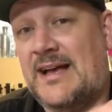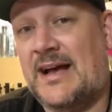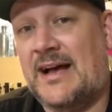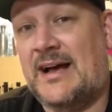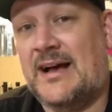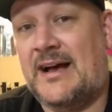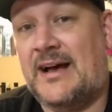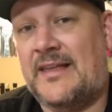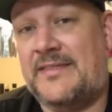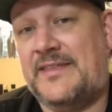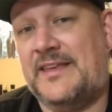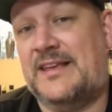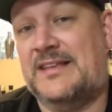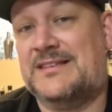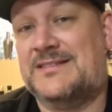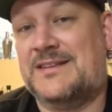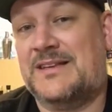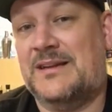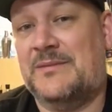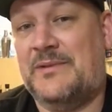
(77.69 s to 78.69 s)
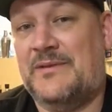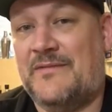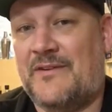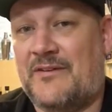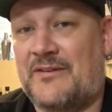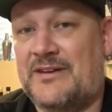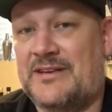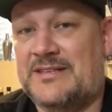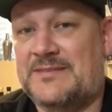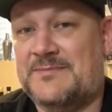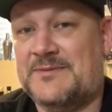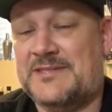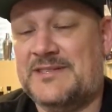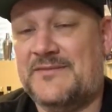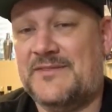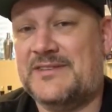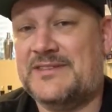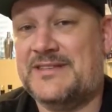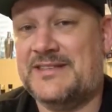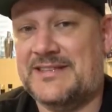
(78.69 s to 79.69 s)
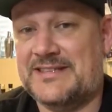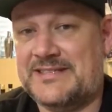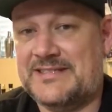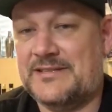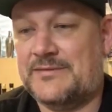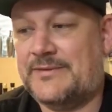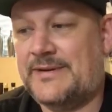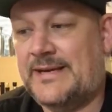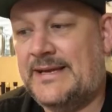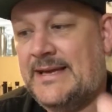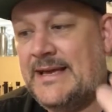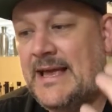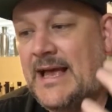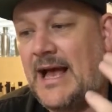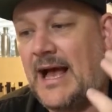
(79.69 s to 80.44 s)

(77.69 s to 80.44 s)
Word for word: Uh, I think it's going to be very specific to the distillery.